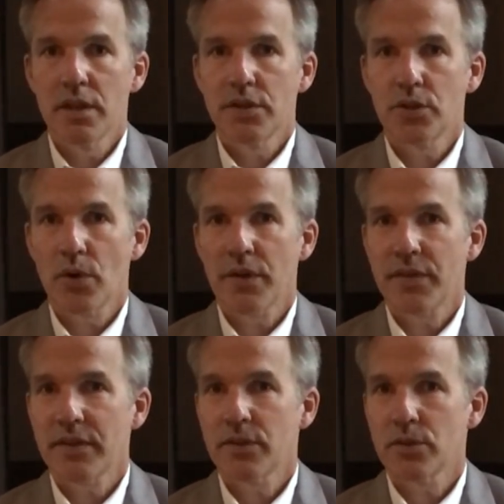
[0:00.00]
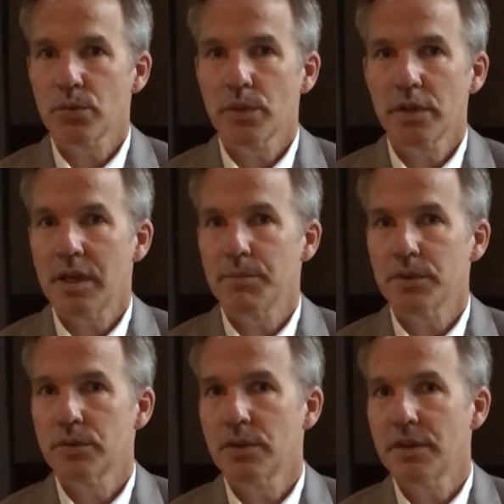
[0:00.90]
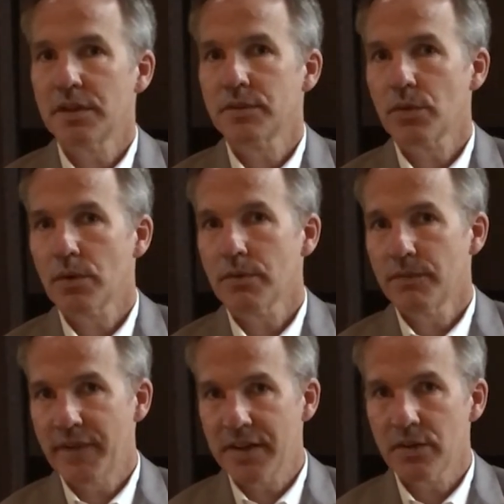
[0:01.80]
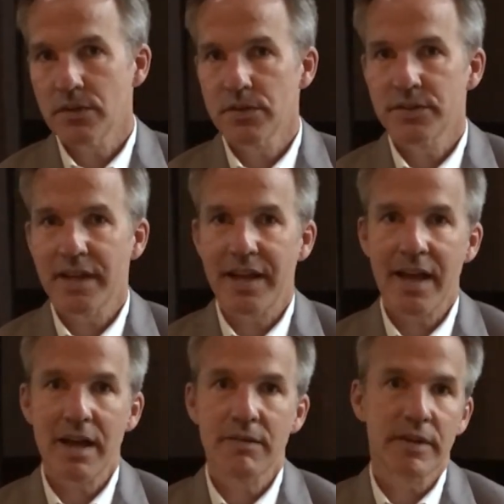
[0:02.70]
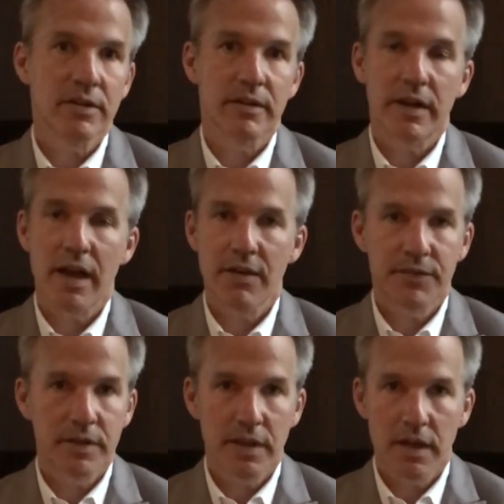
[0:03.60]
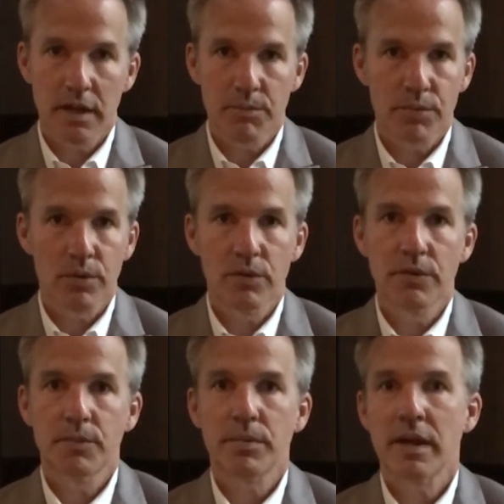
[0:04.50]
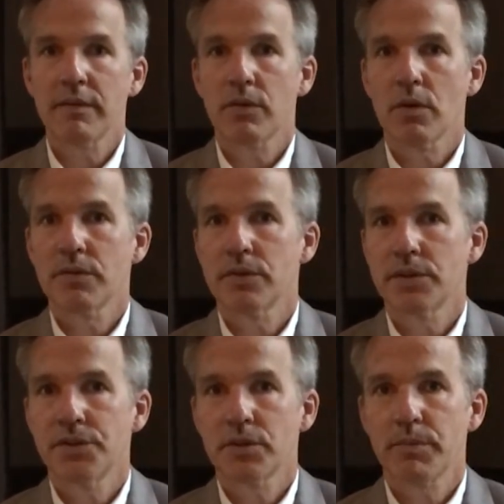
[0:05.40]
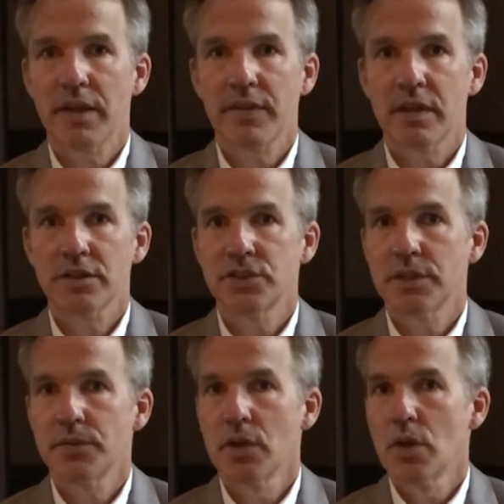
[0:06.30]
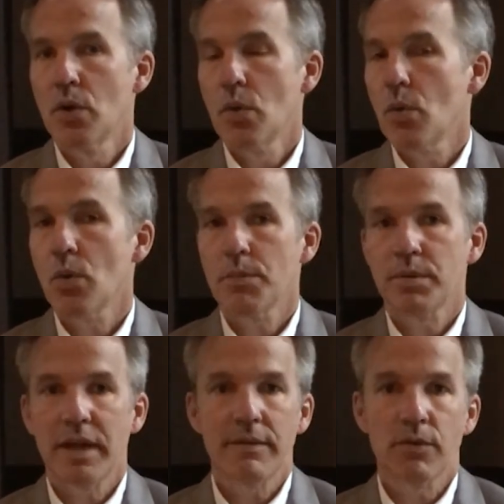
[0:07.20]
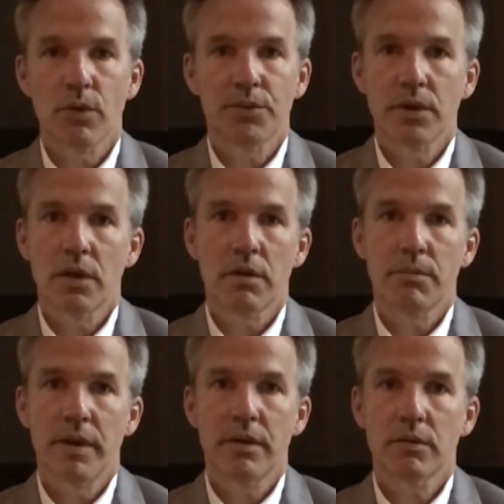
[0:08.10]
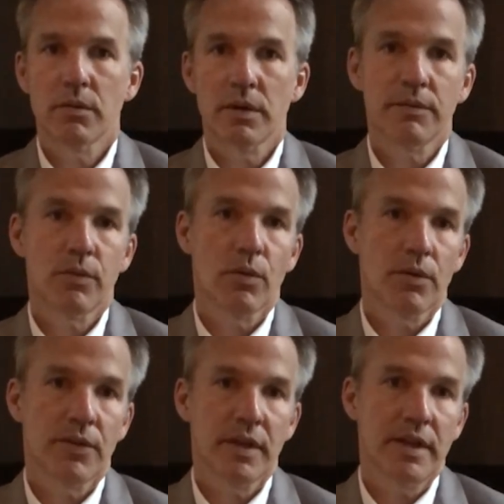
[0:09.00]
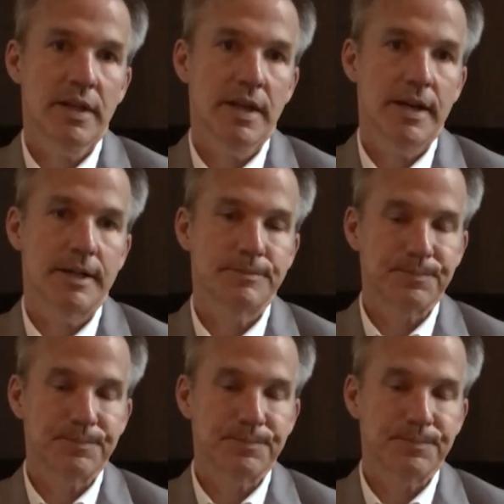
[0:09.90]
So I think there's real opportunities for vendors that have either FDA approved platforms for digital pathology or platforms that are meant really for the uh,